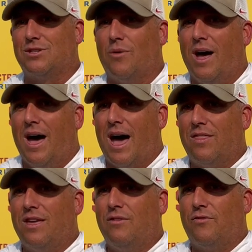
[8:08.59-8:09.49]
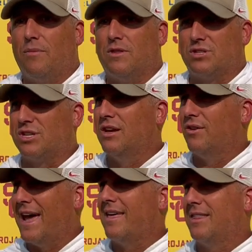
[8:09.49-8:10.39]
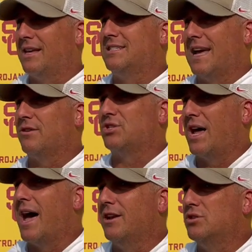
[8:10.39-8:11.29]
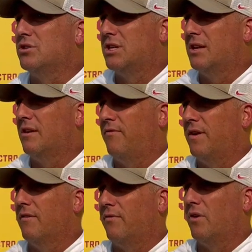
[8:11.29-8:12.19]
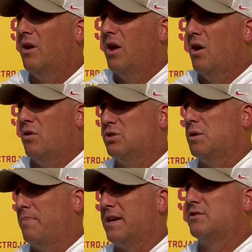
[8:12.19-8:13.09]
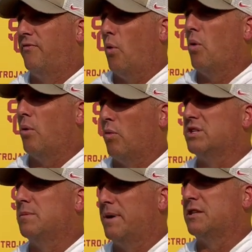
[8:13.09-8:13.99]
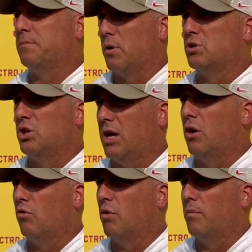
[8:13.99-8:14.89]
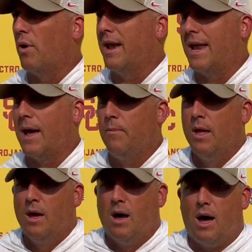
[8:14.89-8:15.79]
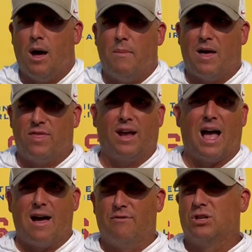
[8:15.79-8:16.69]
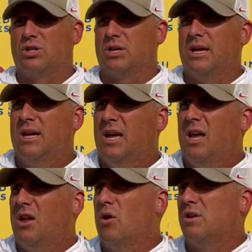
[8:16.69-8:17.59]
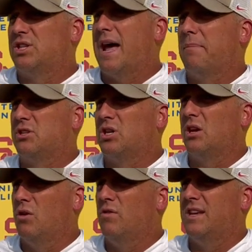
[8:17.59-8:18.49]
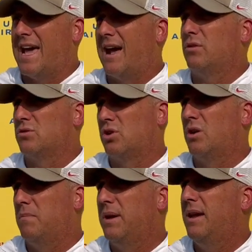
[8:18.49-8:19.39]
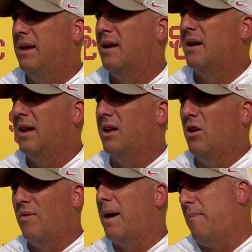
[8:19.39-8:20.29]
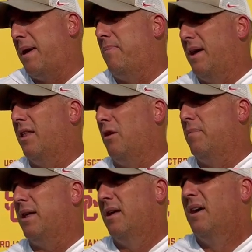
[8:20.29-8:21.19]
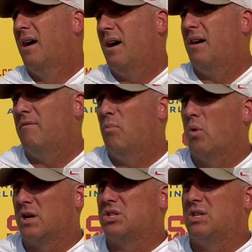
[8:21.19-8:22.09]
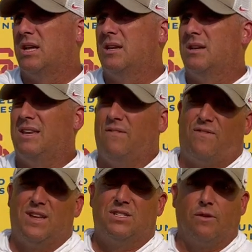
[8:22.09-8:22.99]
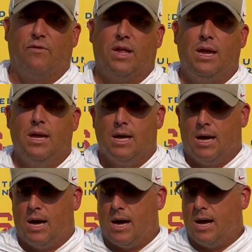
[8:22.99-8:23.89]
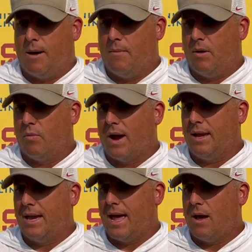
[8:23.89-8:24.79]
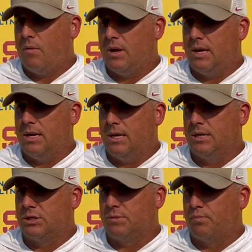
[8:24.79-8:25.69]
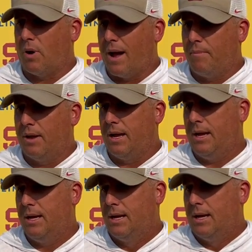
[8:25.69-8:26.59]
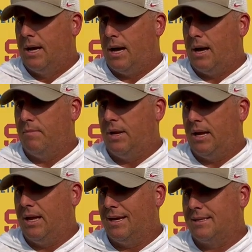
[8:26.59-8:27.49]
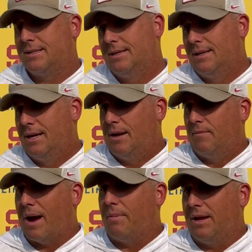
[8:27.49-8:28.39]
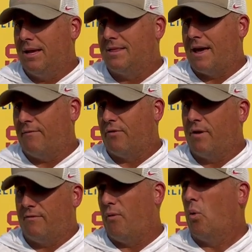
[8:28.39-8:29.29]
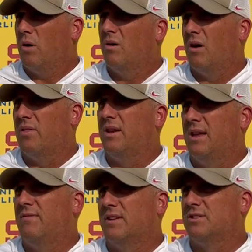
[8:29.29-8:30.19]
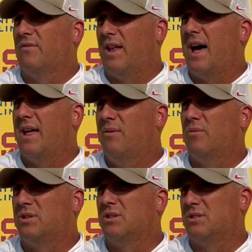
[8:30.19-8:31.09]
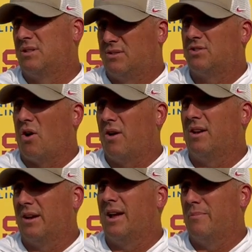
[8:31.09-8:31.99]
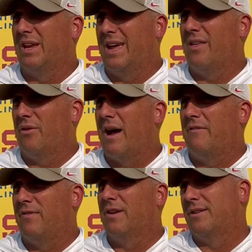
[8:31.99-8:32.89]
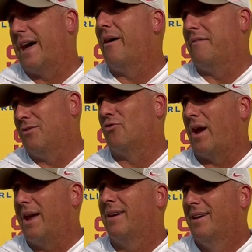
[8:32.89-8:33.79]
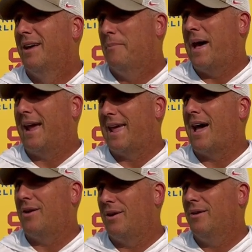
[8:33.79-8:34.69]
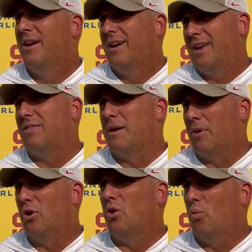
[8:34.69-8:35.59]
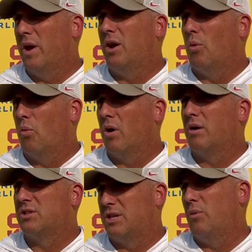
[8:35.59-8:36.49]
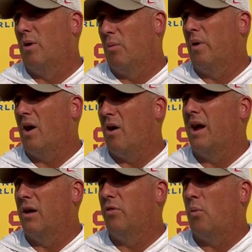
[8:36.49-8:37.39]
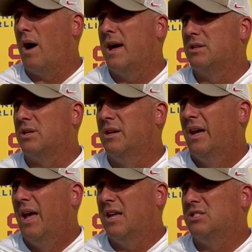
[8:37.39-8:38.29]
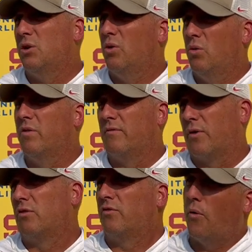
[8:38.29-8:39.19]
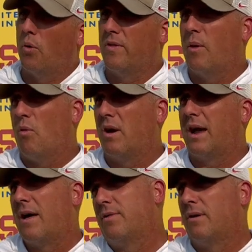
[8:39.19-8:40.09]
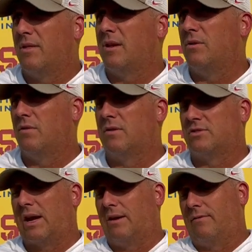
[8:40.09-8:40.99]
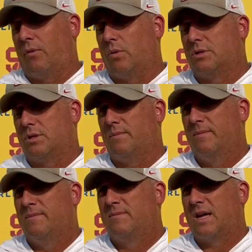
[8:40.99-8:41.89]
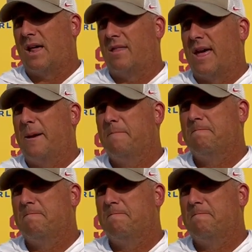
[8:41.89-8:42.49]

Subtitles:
So I think from the skilled athletes outside, just getting a feel for who's the best four and what's the best personnel group right now. I think obviously, establishing who the tackles are going to be, that may be a little bit more extended defensively. Right now, it's probably to get that front four on the defensive line, which is starting to come together, I feel, now having Drake back out here. Get them a good week of work, see where we are health-wise, and see who are the first four that walk out there and then who the second four. So it's kind of that.